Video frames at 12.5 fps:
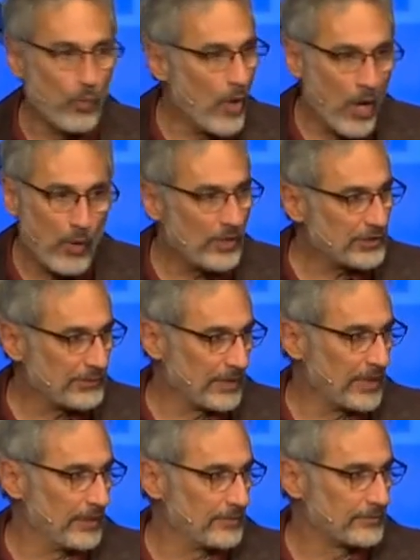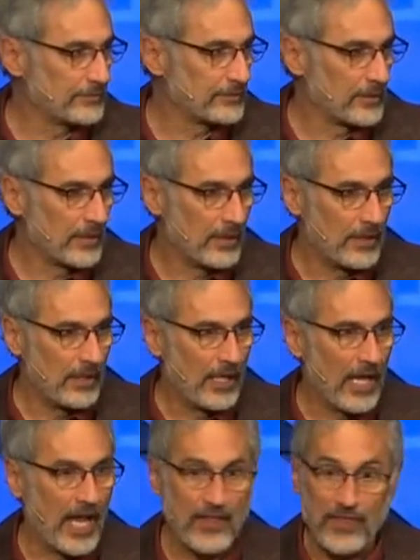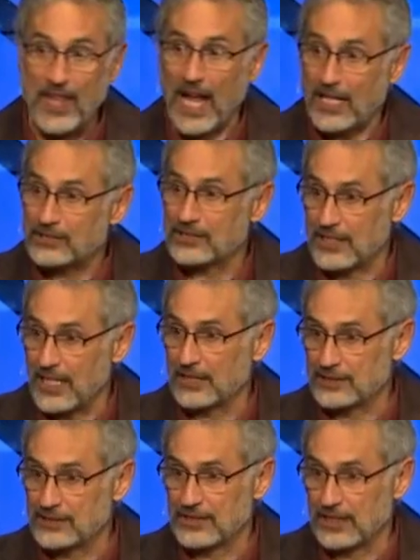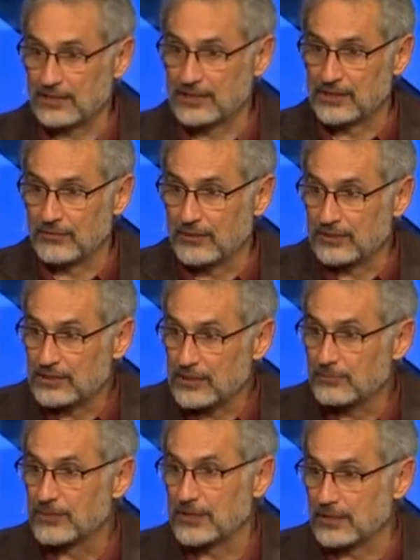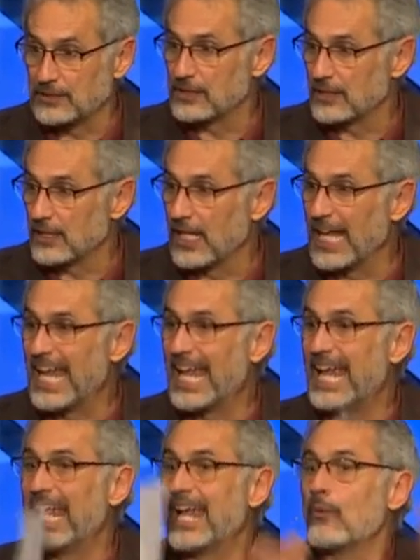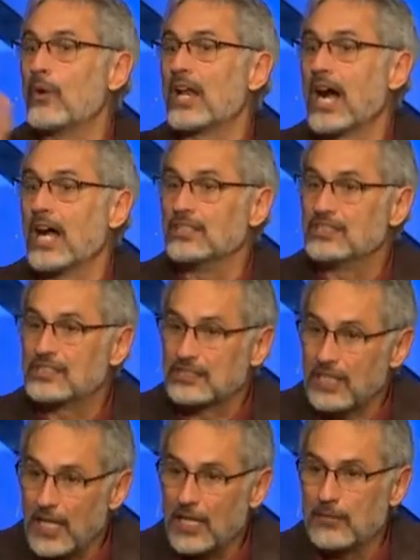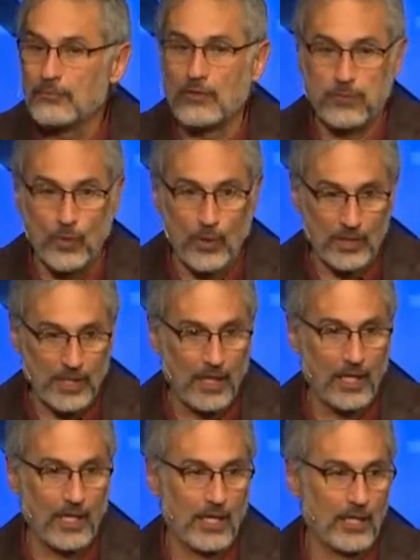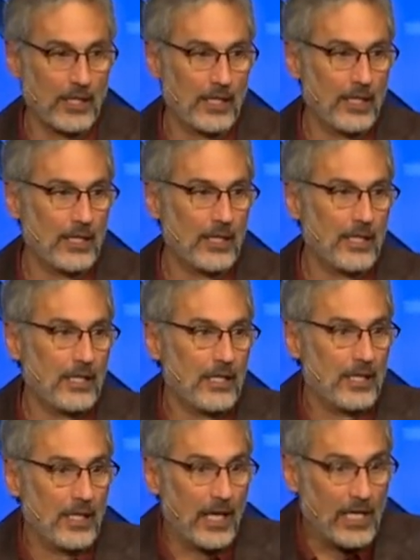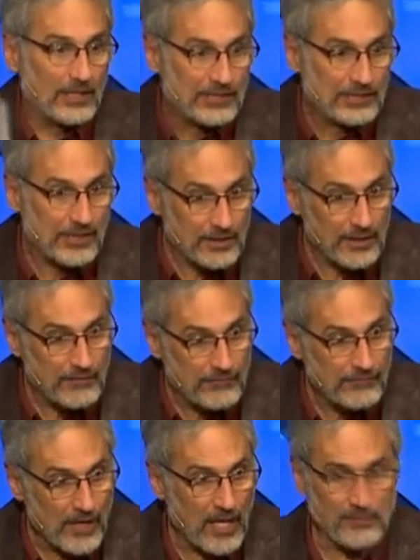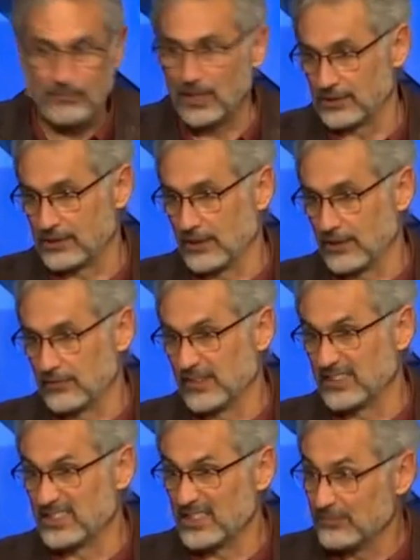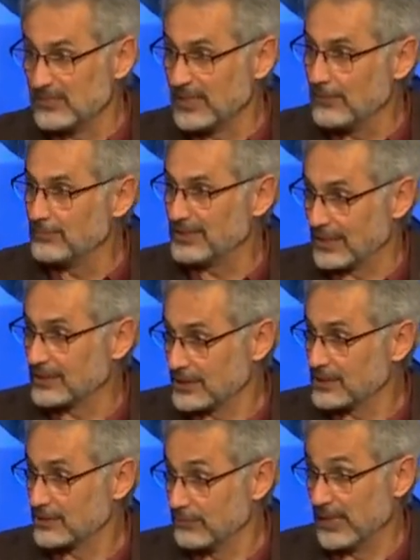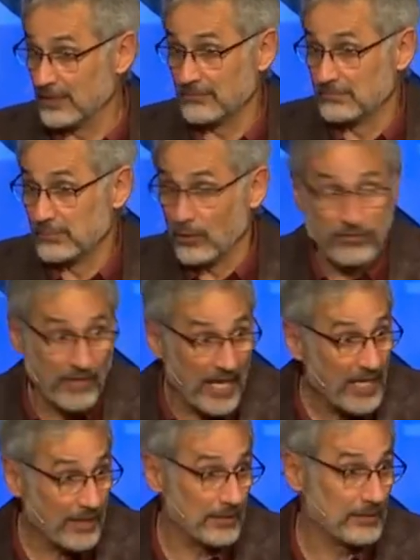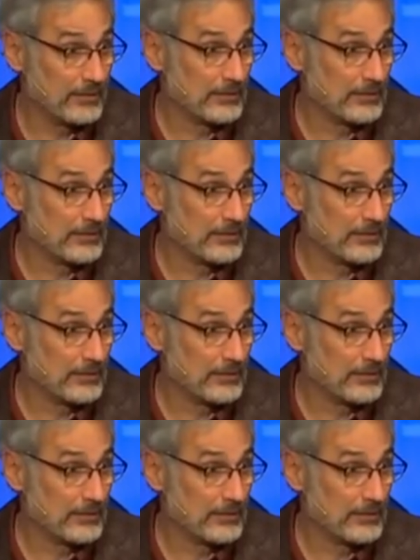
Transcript: Woe is me. And that's that sense of, in some sense, when I stand before God, I suddenly find myself, in some deep sense, as being profane.